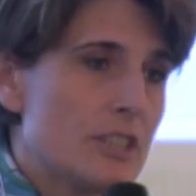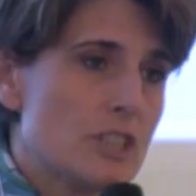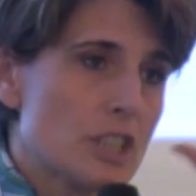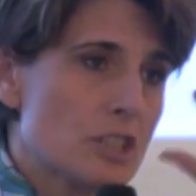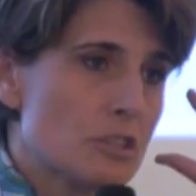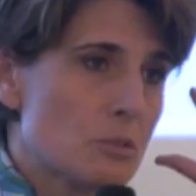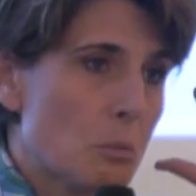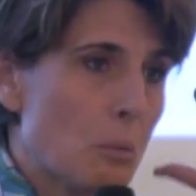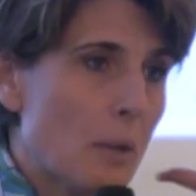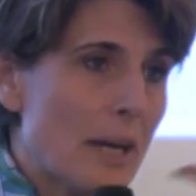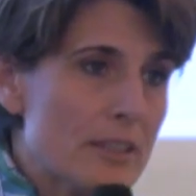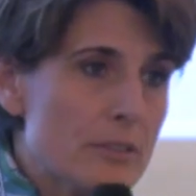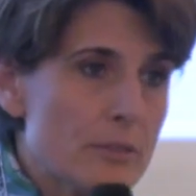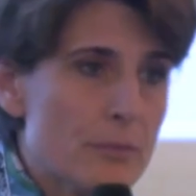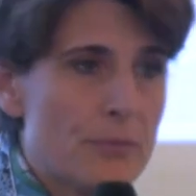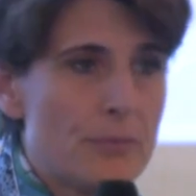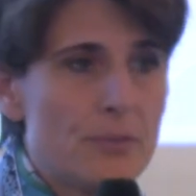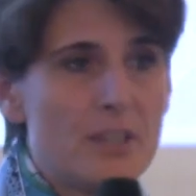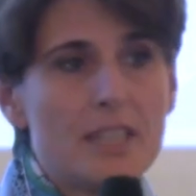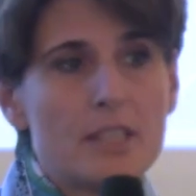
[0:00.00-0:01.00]
just one
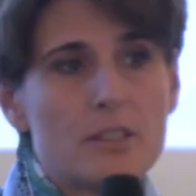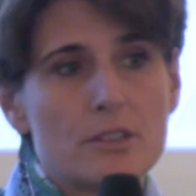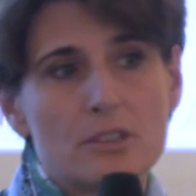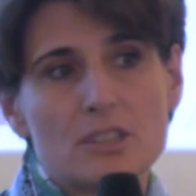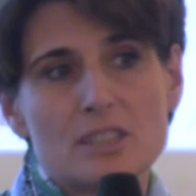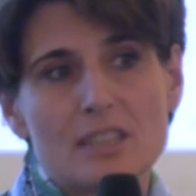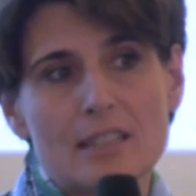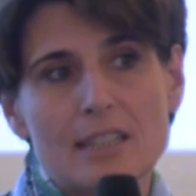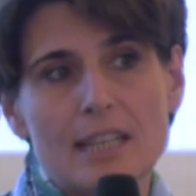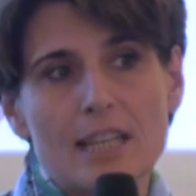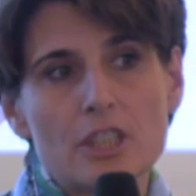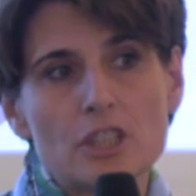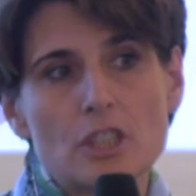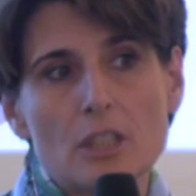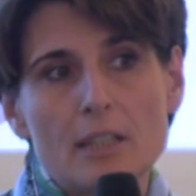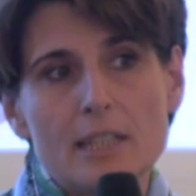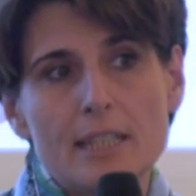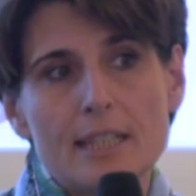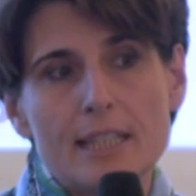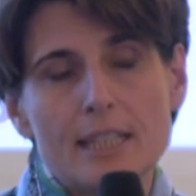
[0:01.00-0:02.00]
figure that
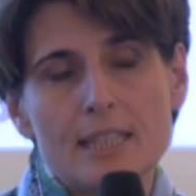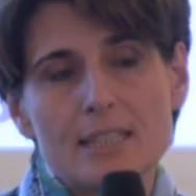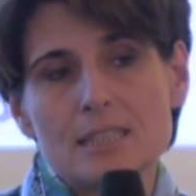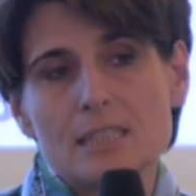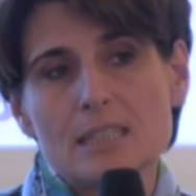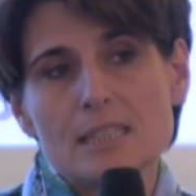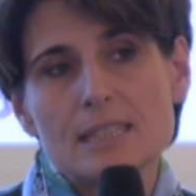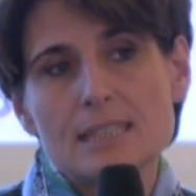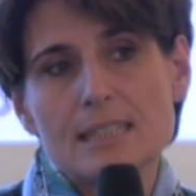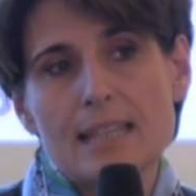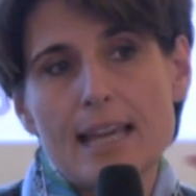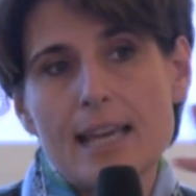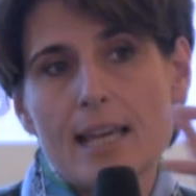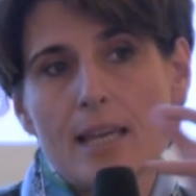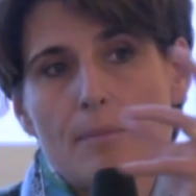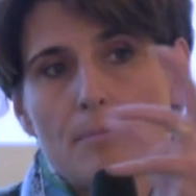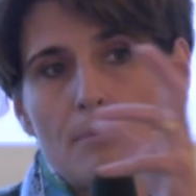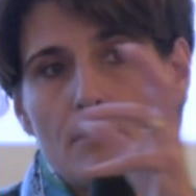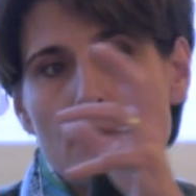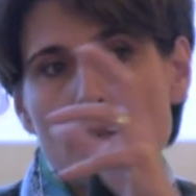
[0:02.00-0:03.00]
actually is the
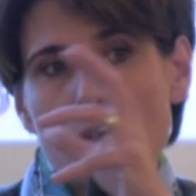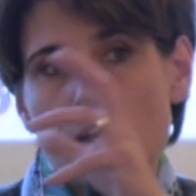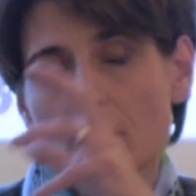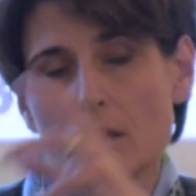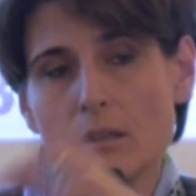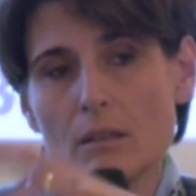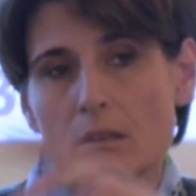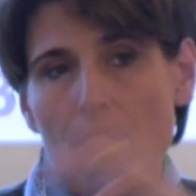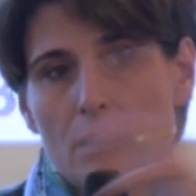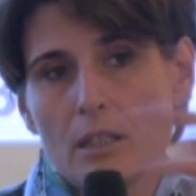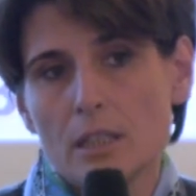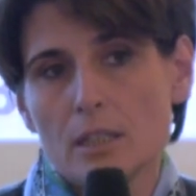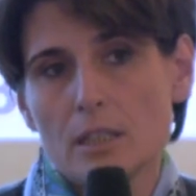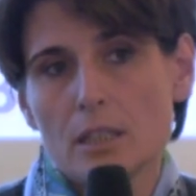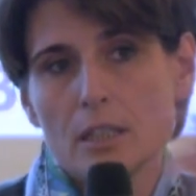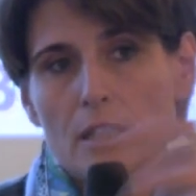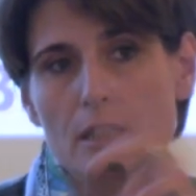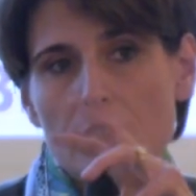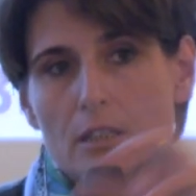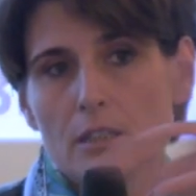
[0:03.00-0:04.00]
same
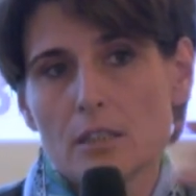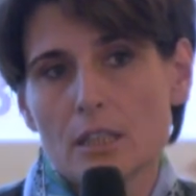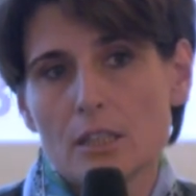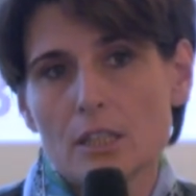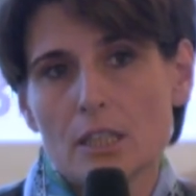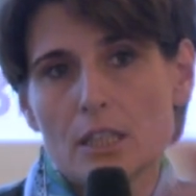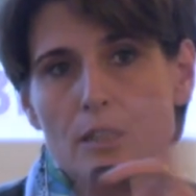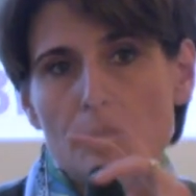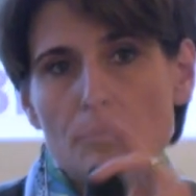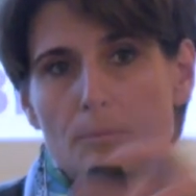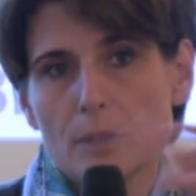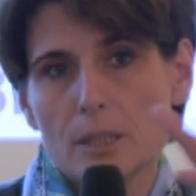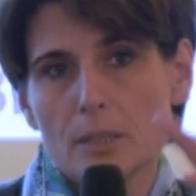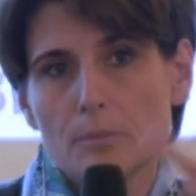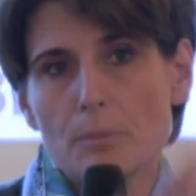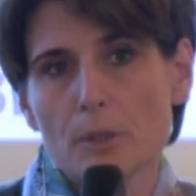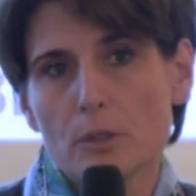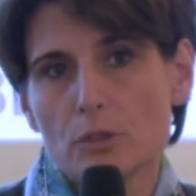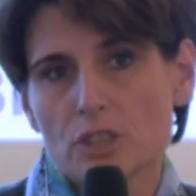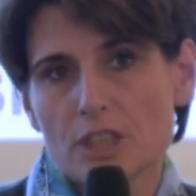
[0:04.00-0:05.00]

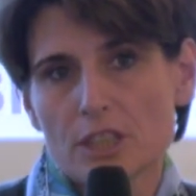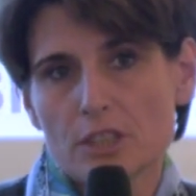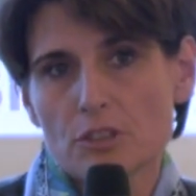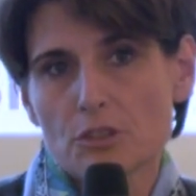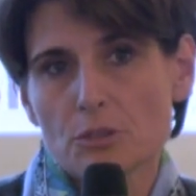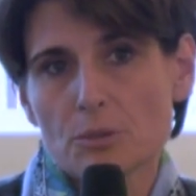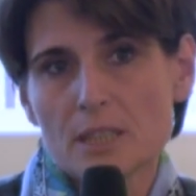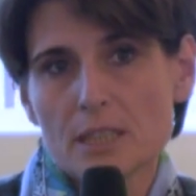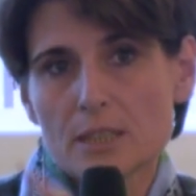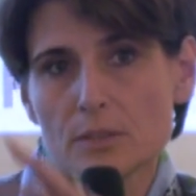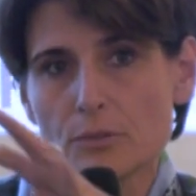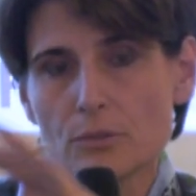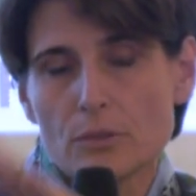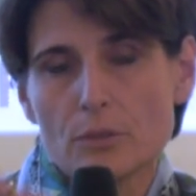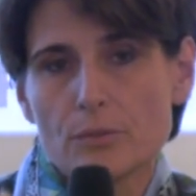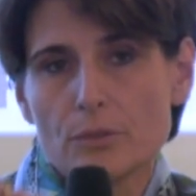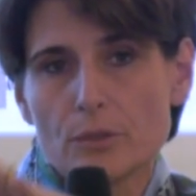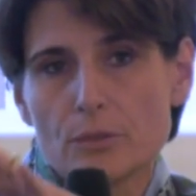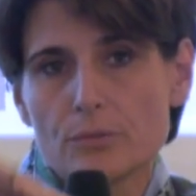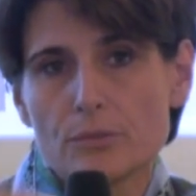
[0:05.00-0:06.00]
in both countries,
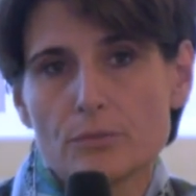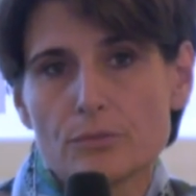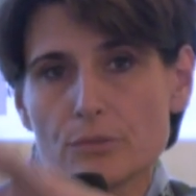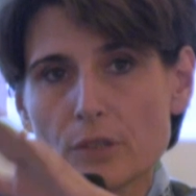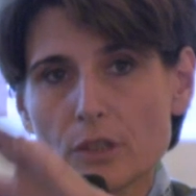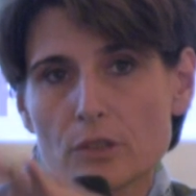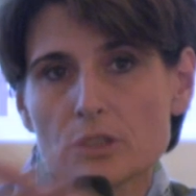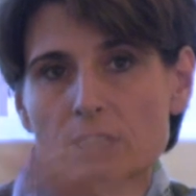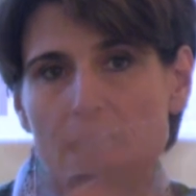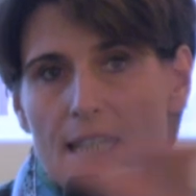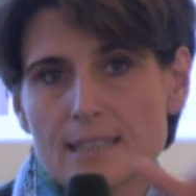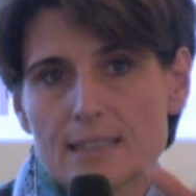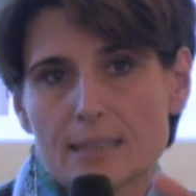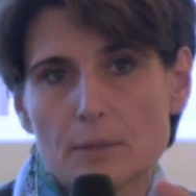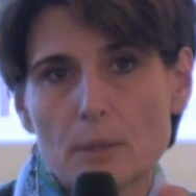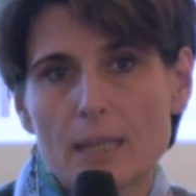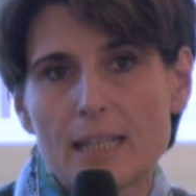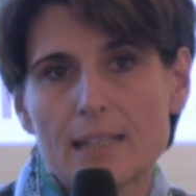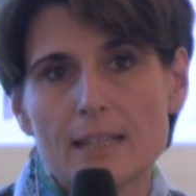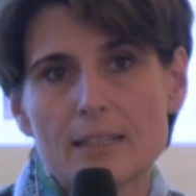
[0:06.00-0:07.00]
for France as
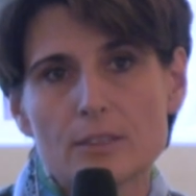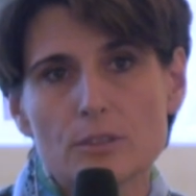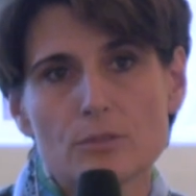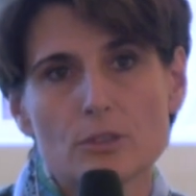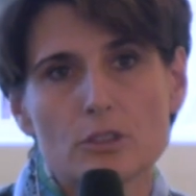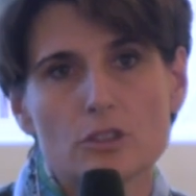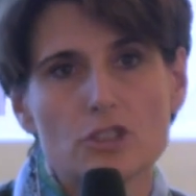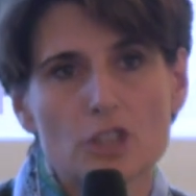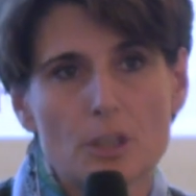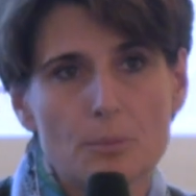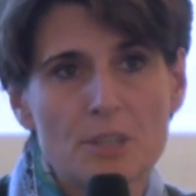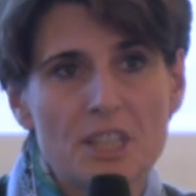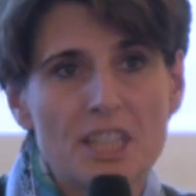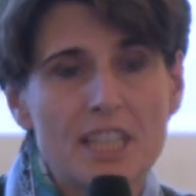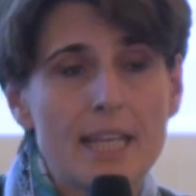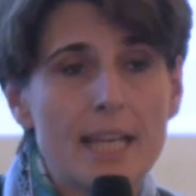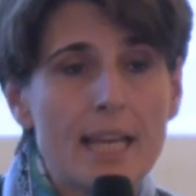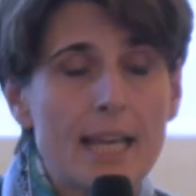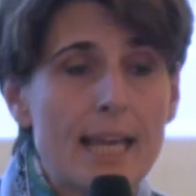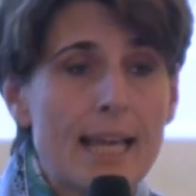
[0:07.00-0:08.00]
well as for
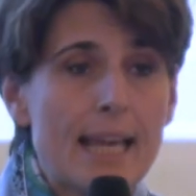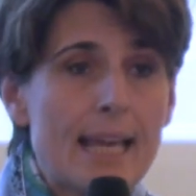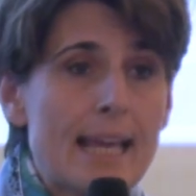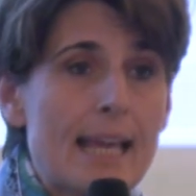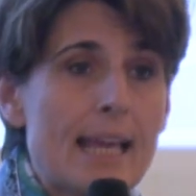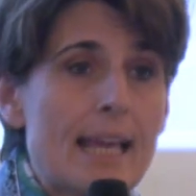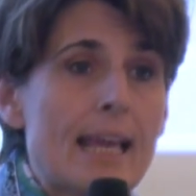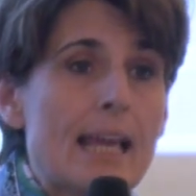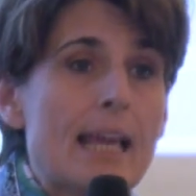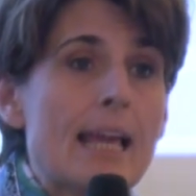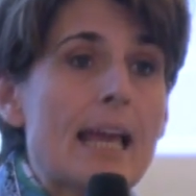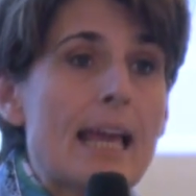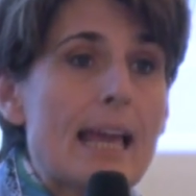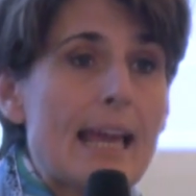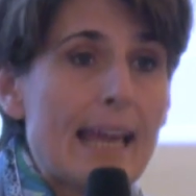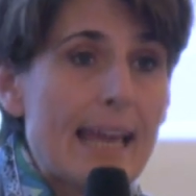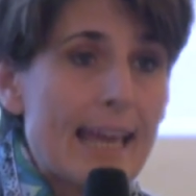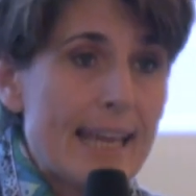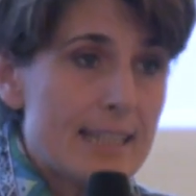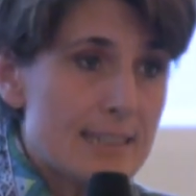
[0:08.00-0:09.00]
Germany,
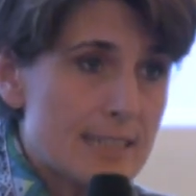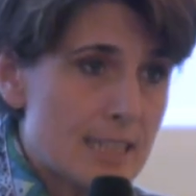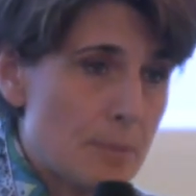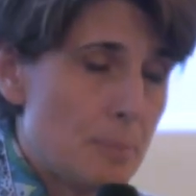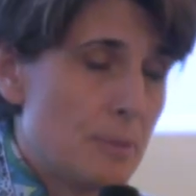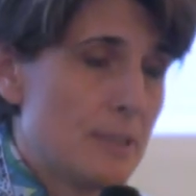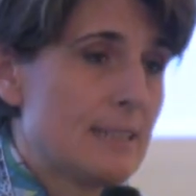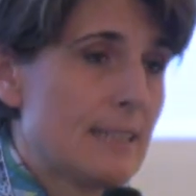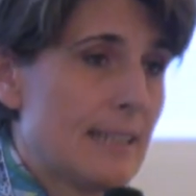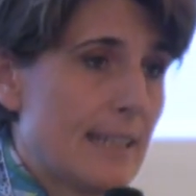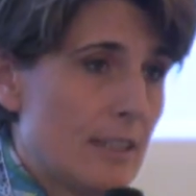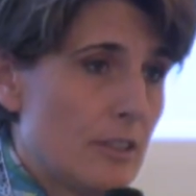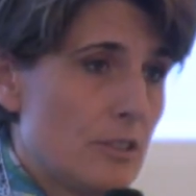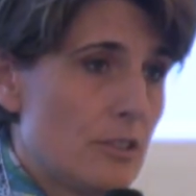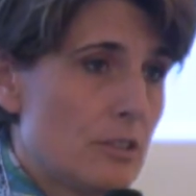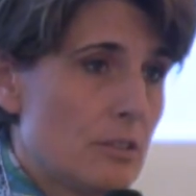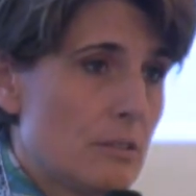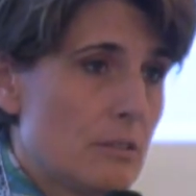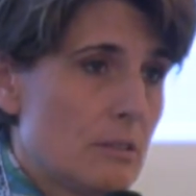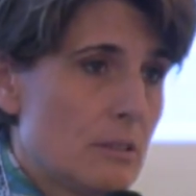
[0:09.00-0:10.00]

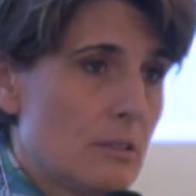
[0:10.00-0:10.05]
80%